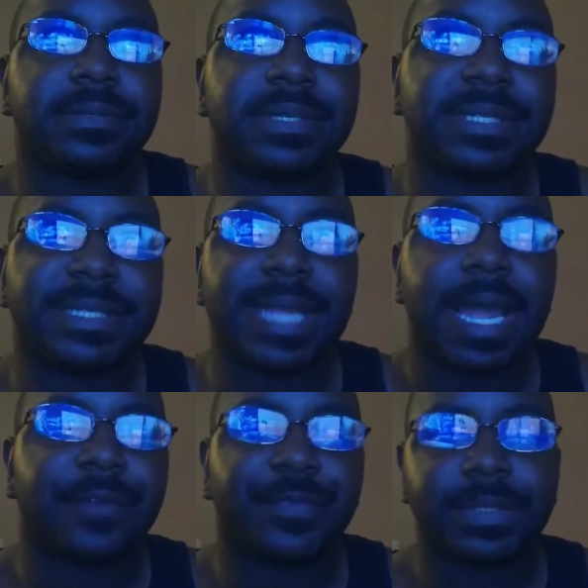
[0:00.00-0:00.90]
the
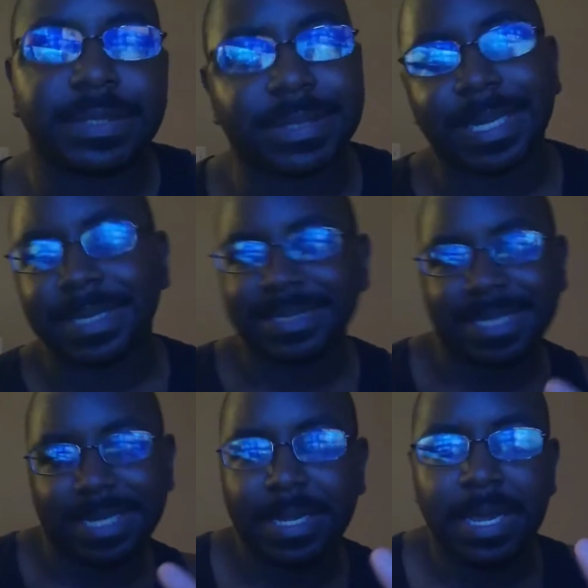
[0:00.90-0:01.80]
stack versus like
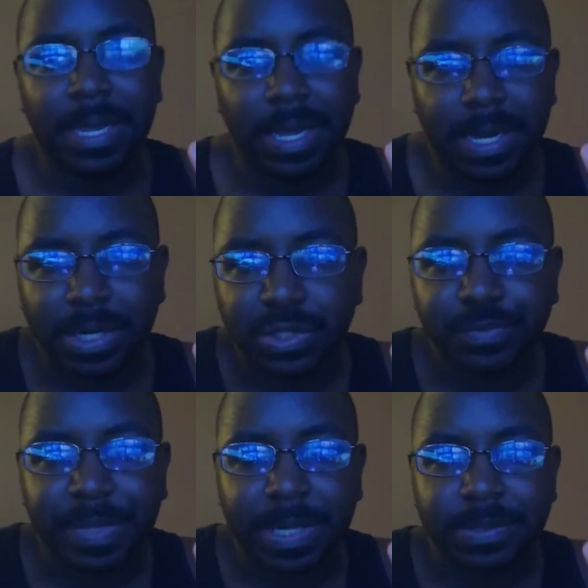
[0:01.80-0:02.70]
say
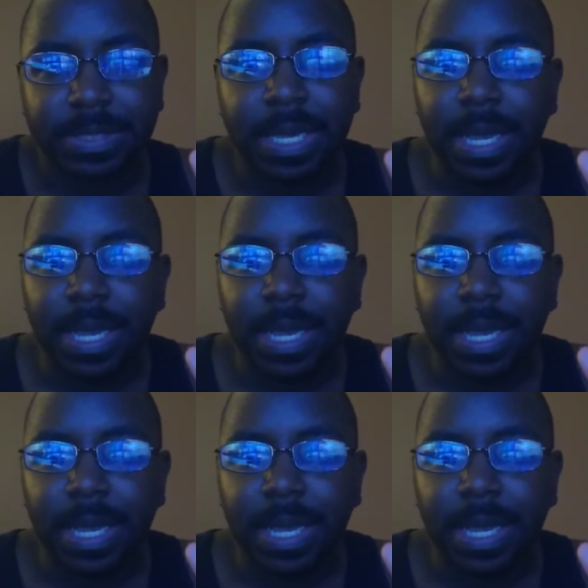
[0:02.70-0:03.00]
100 pounds,